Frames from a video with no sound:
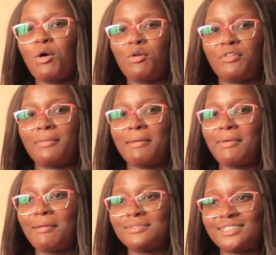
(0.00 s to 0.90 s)
Oh, for my
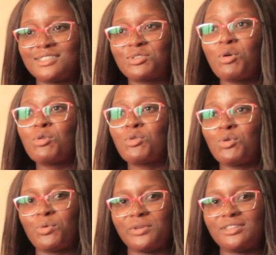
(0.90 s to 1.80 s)
mom, she's so
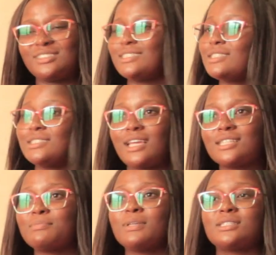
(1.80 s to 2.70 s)
cool. She's
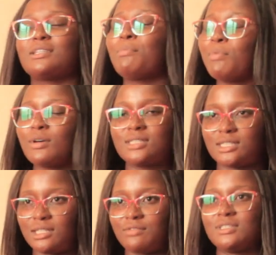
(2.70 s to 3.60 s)
just been
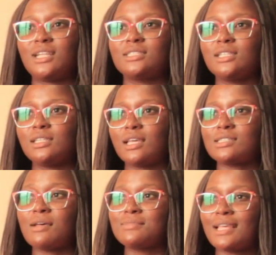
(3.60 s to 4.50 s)
supportive. She doesn't
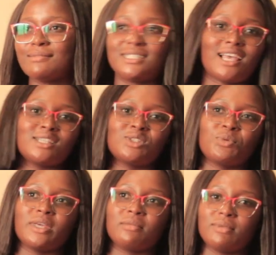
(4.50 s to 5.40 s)
care. Sometimes she has to
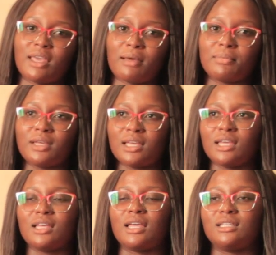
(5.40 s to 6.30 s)
wake me up
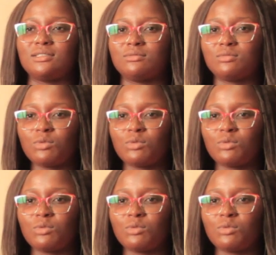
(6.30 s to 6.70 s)
and